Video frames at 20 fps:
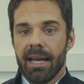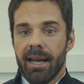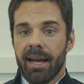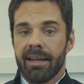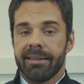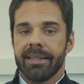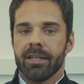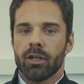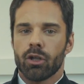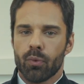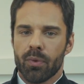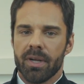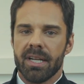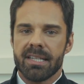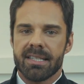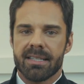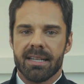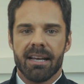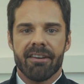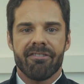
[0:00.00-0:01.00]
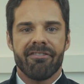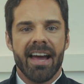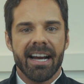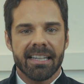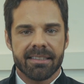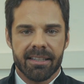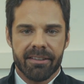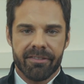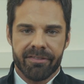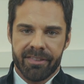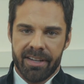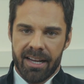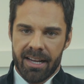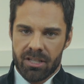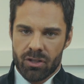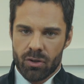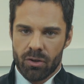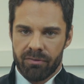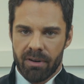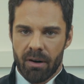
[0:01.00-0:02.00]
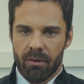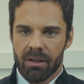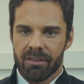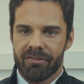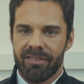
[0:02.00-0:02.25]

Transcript: and increase the effectiveness of our